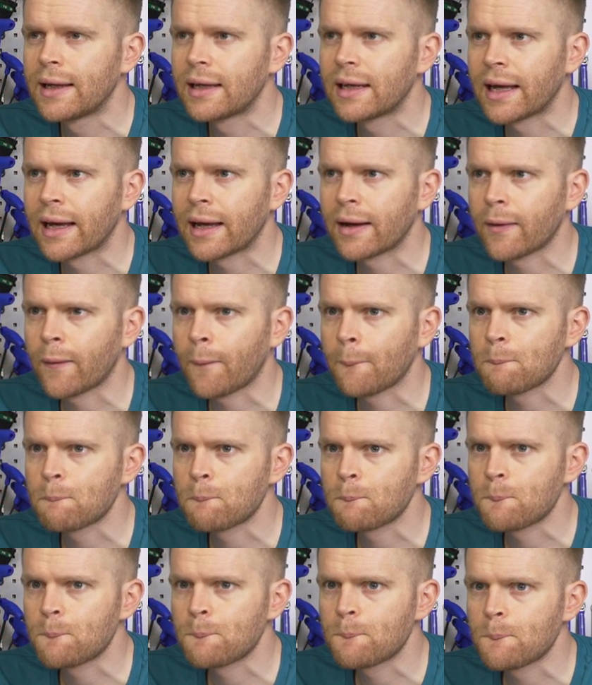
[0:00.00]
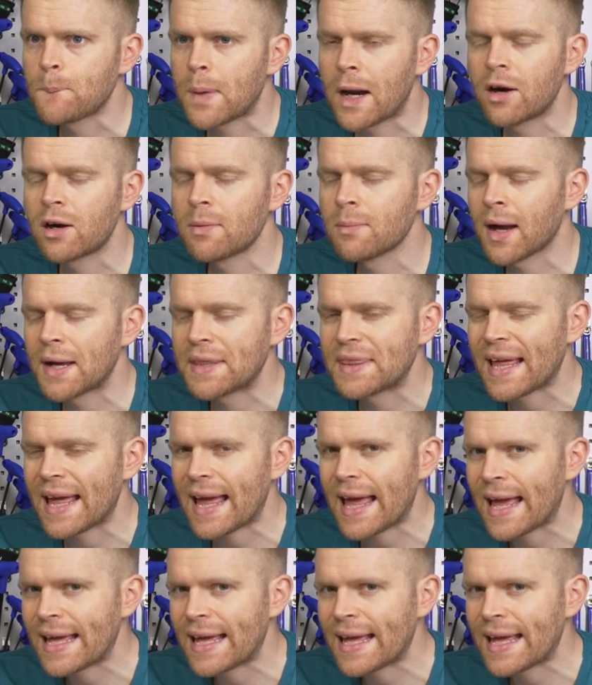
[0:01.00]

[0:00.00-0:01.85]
Now, bear in mind that